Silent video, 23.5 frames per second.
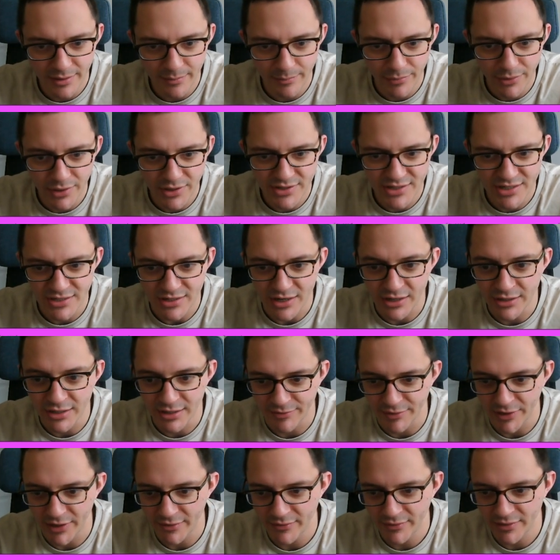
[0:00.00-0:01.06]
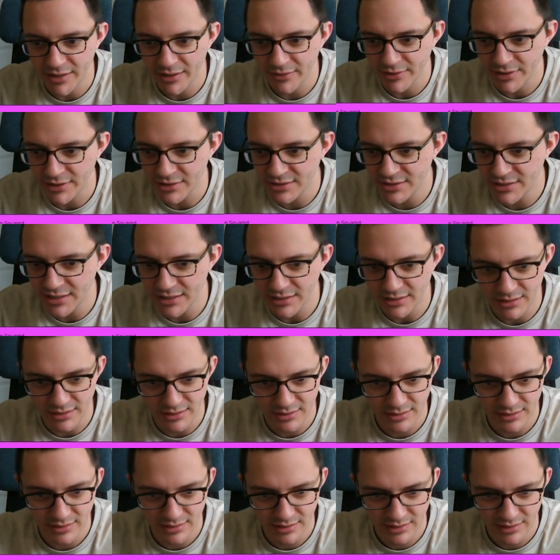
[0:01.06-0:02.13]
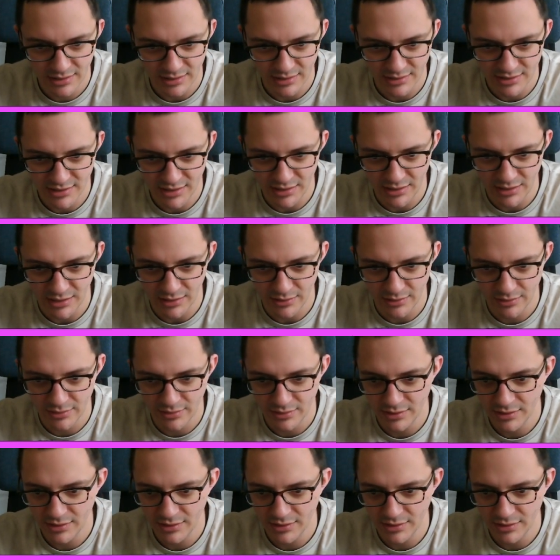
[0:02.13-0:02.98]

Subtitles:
Put the 6 under the 5. Now consider, continue.